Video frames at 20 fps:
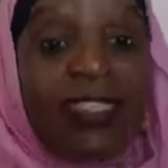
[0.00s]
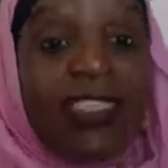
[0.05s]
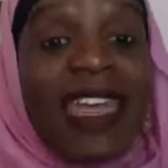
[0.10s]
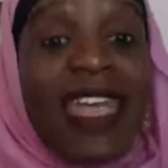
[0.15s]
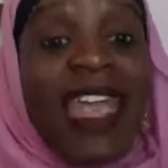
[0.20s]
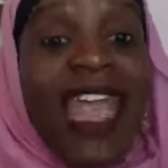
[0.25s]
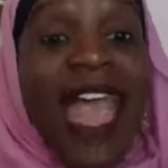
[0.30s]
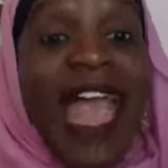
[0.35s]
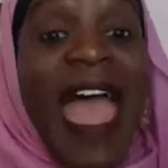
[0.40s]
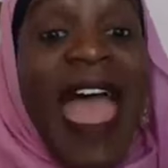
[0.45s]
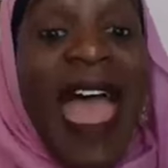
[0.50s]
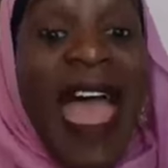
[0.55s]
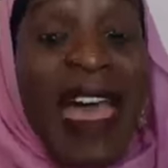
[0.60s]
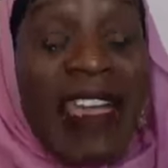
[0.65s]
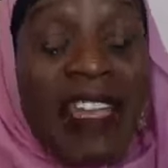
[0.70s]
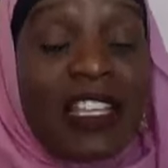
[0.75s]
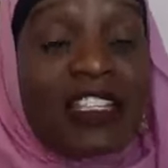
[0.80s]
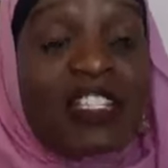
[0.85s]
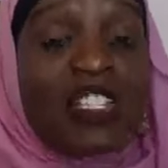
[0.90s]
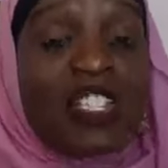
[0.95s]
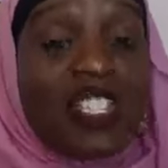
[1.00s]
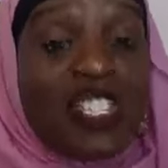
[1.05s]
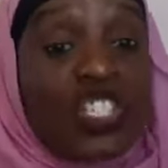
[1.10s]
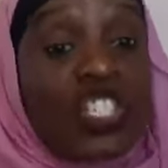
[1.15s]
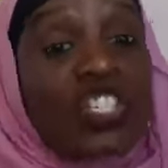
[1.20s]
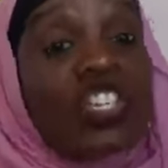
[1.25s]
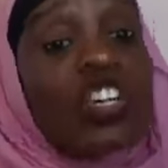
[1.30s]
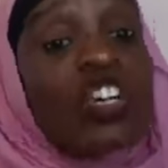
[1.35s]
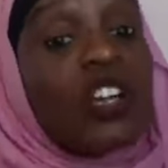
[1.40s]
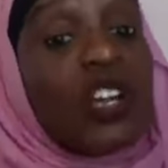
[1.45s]
they added
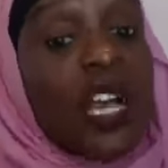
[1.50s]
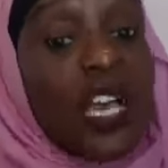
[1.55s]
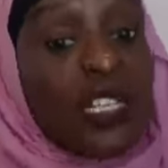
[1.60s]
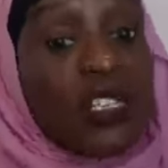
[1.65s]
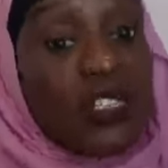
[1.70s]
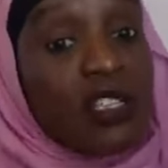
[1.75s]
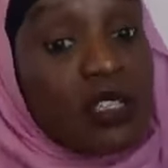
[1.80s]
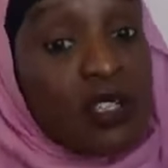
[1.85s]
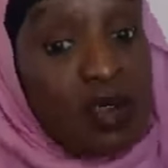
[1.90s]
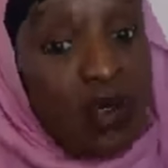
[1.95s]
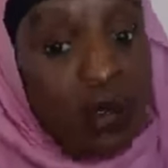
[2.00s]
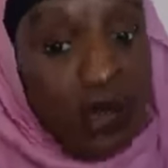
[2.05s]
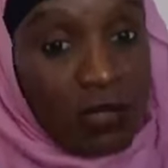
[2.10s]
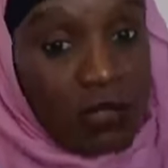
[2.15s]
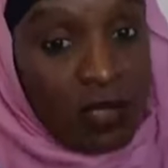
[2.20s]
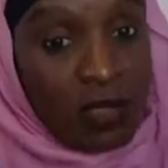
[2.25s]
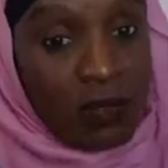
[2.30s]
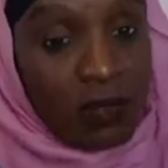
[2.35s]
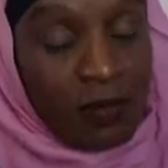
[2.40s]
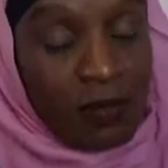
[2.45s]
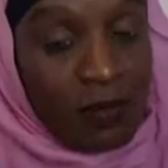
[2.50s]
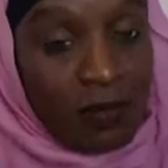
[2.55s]
sugar and salt.